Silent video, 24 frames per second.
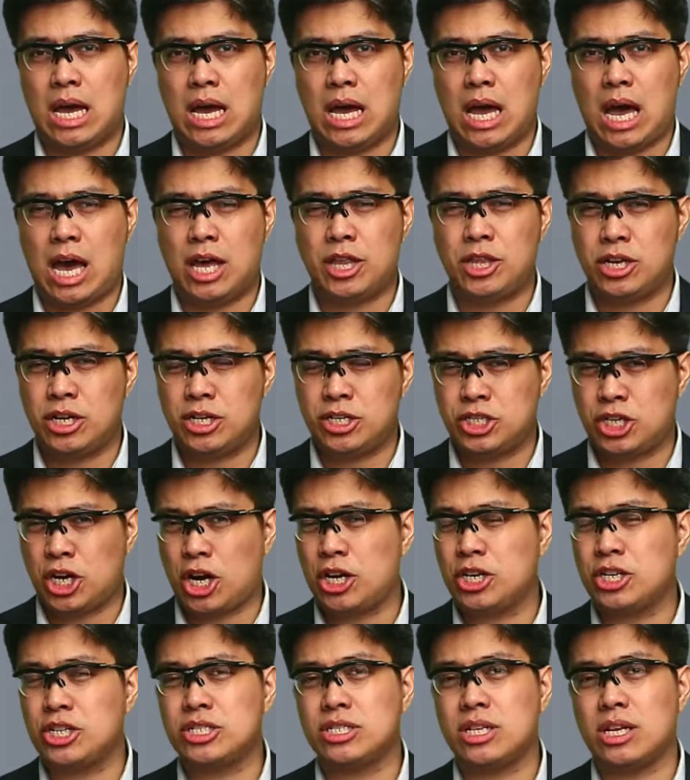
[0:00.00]
other
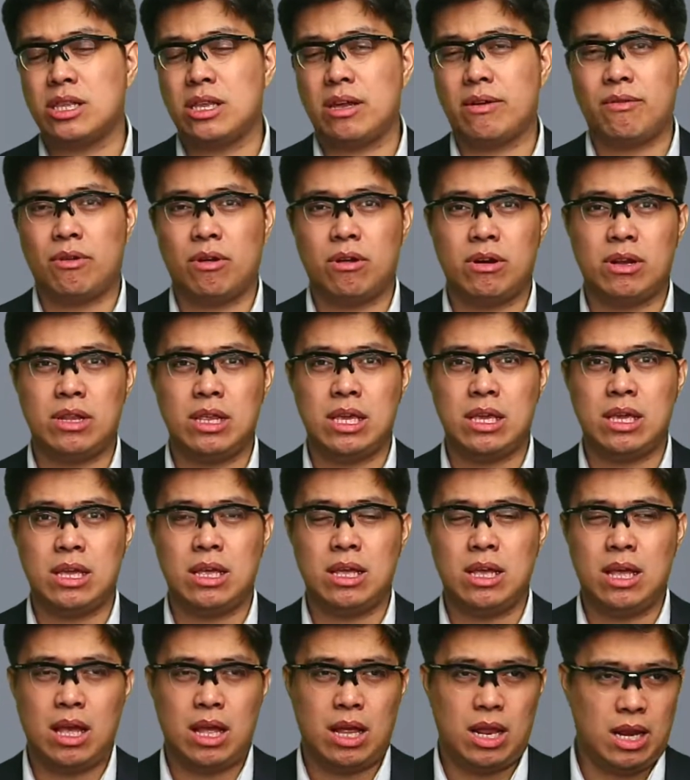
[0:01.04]
chargers that they're already
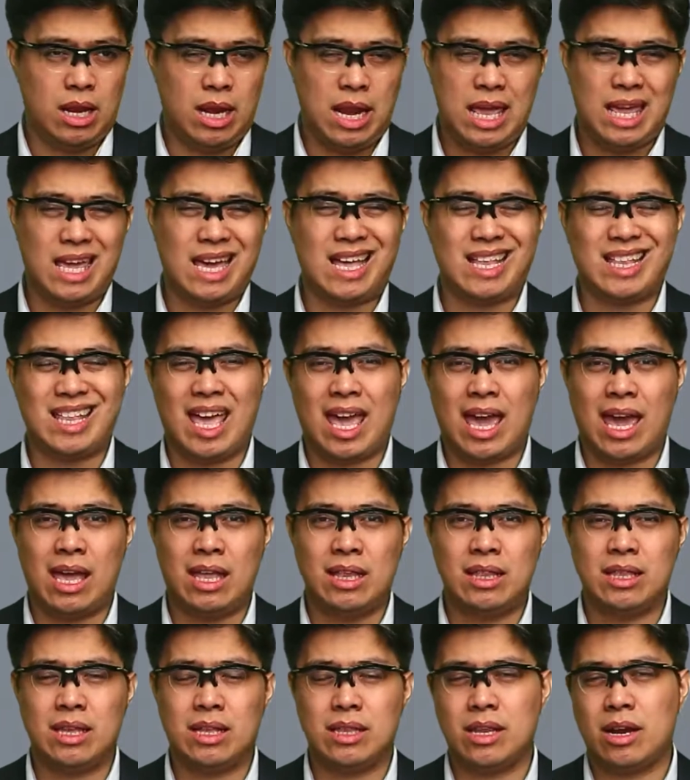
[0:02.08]
laying at
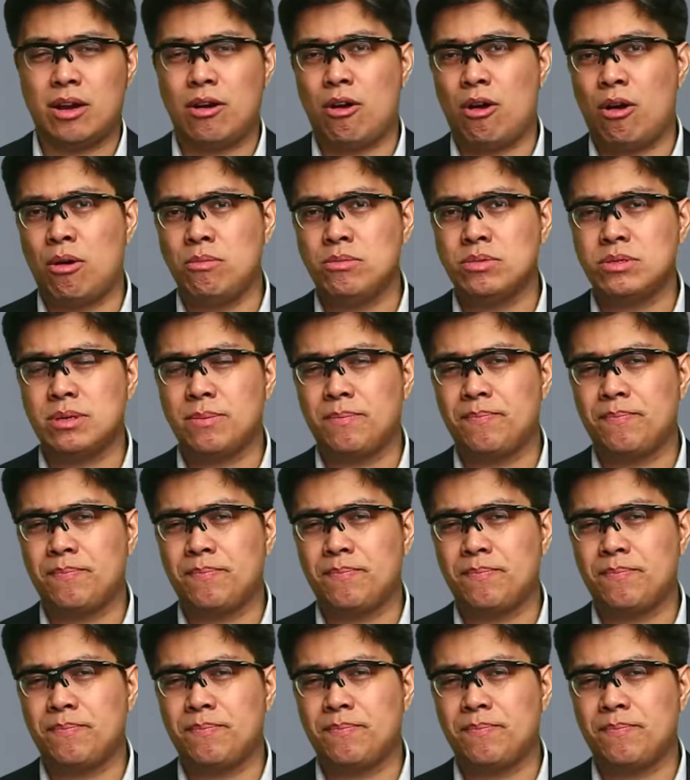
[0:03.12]
hand at their homes.